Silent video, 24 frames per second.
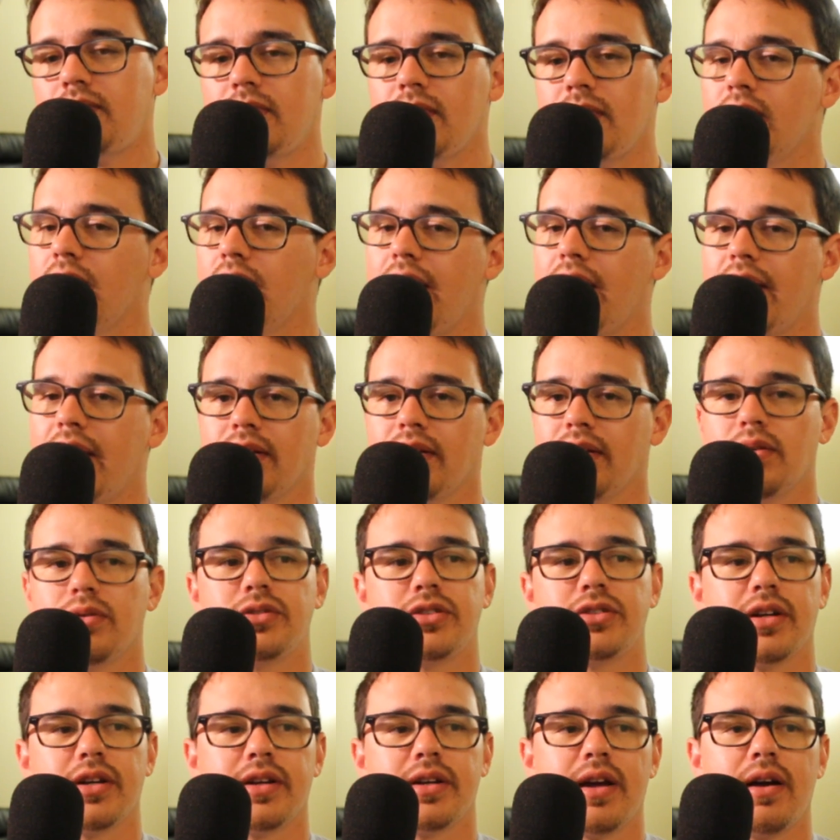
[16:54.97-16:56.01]
and go
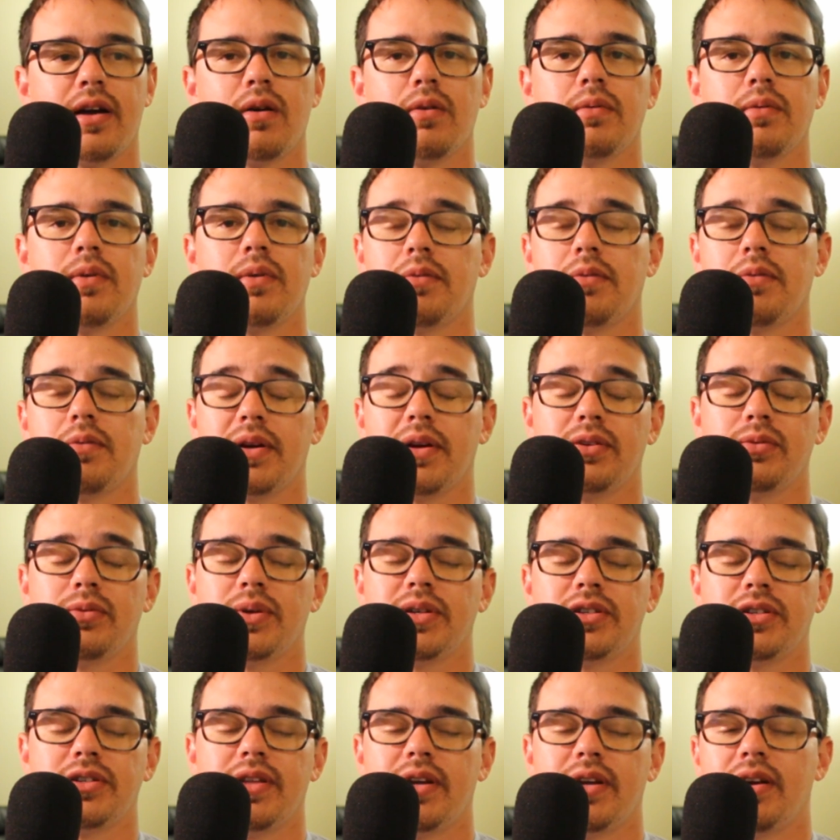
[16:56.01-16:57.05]
check out uh, my
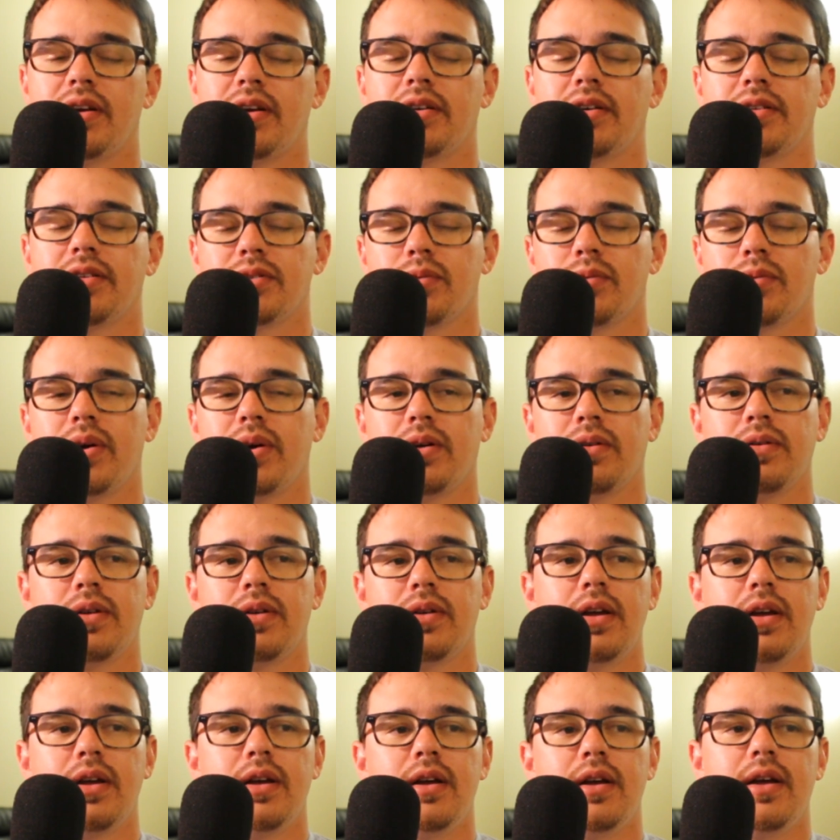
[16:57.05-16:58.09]
Twitch there as well.
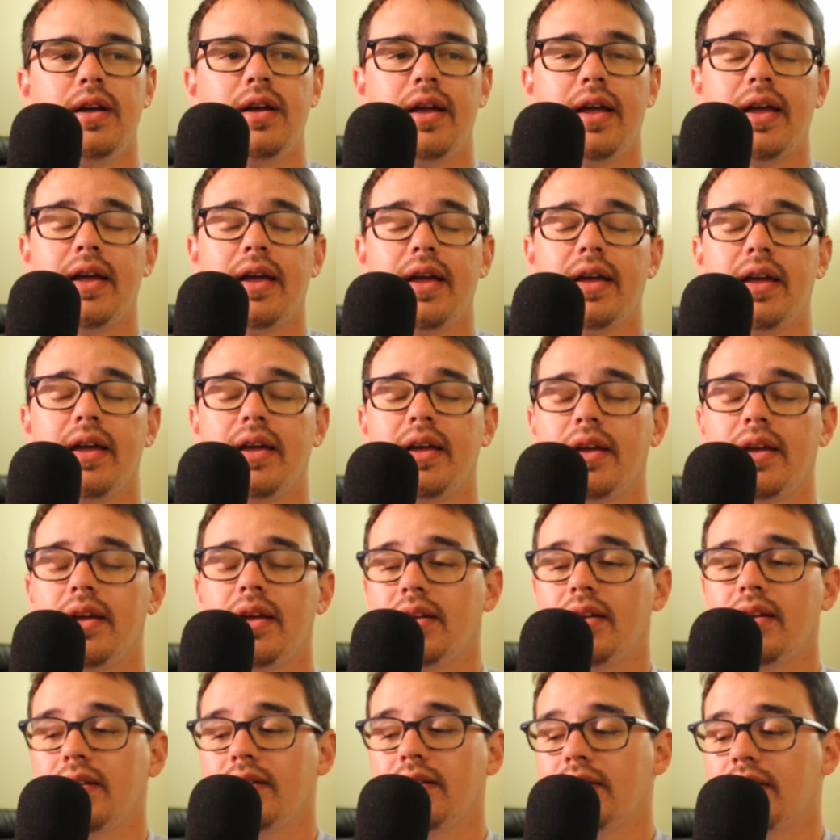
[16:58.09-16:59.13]

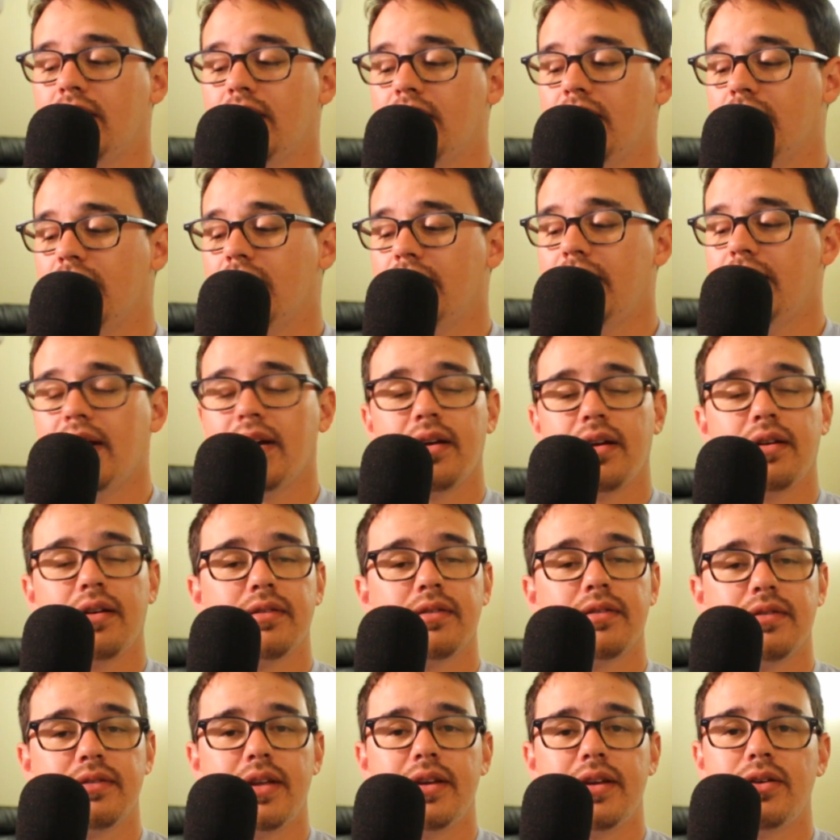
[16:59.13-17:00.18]
And uh, yeah,
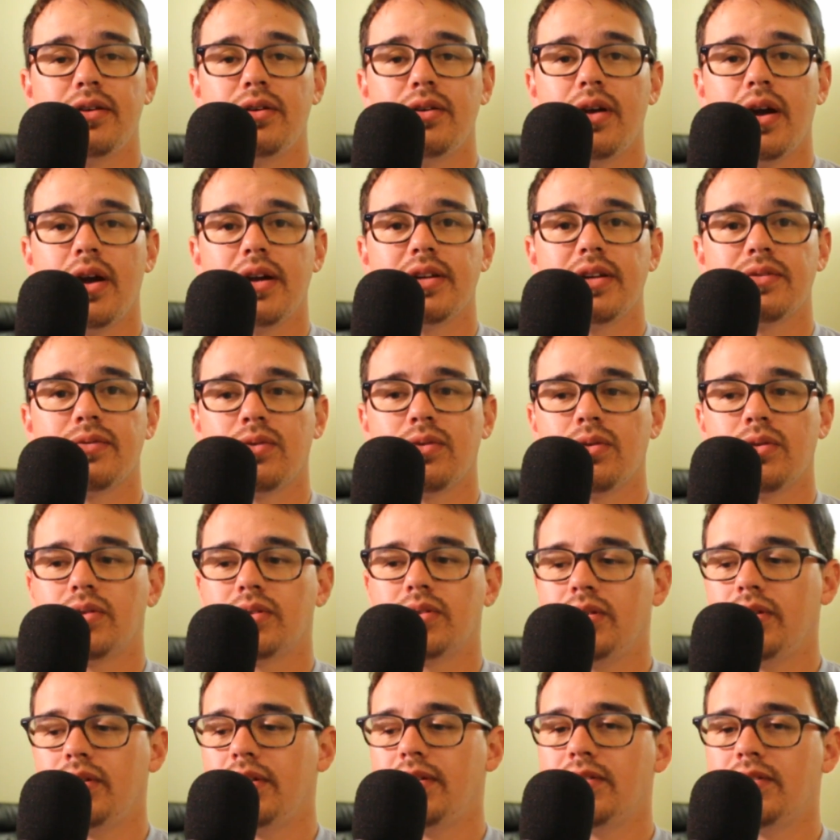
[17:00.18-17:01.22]
thank you guys for
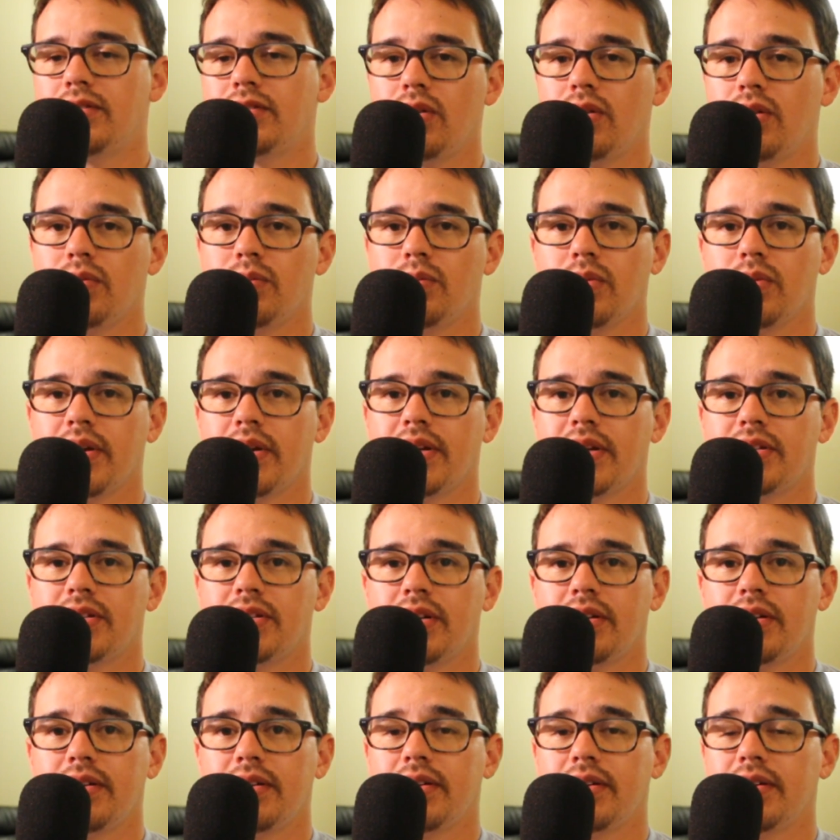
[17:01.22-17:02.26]
tuning in to the show, and we'll catch
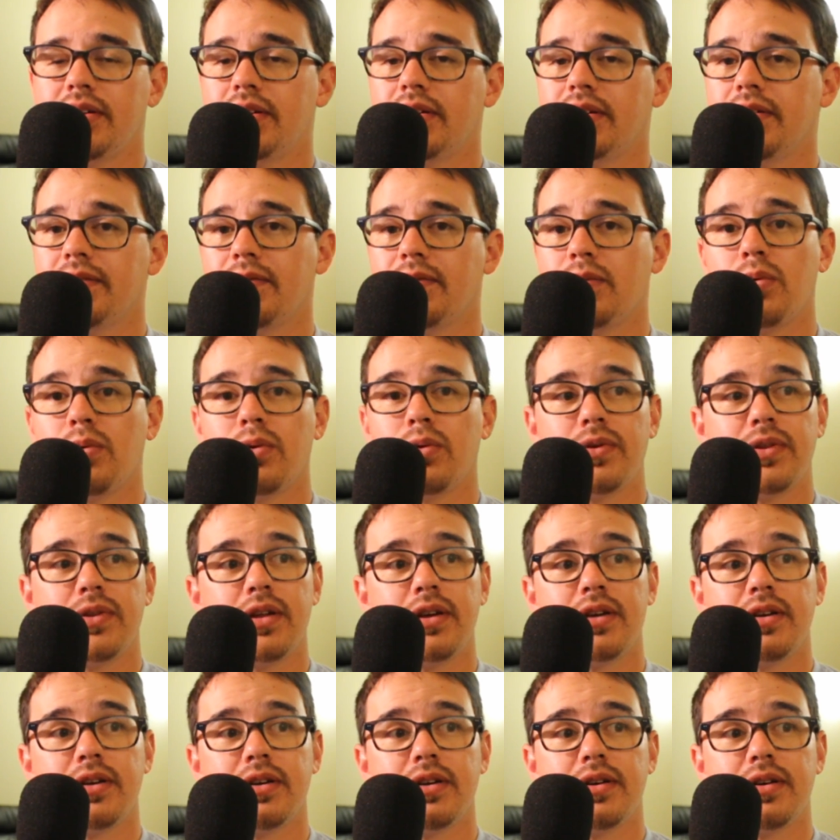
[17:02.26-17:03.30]
you for
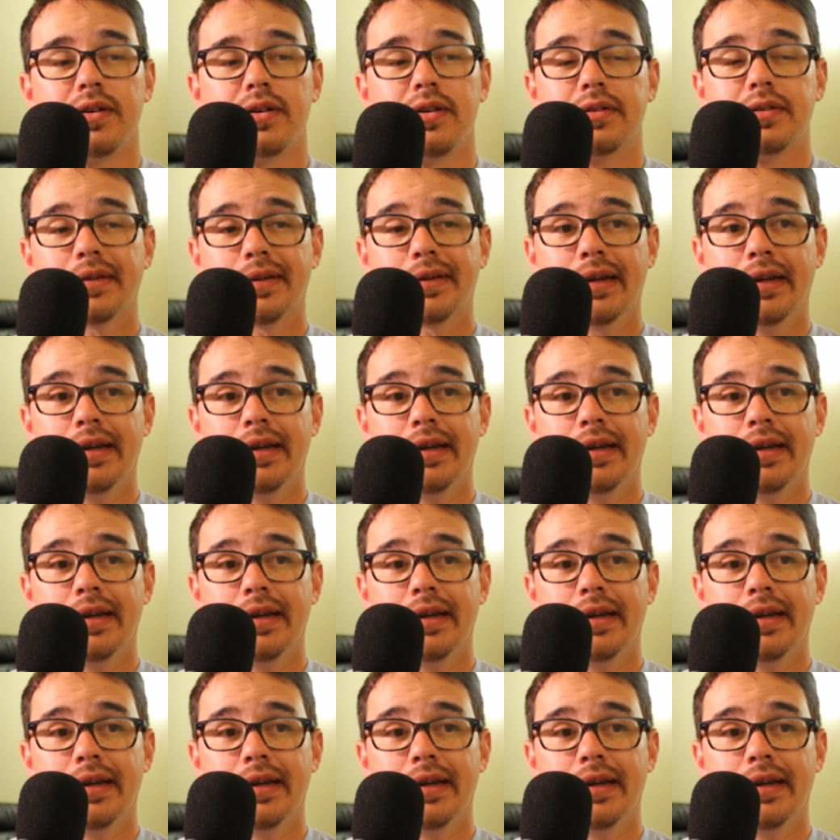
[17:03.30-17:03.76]
the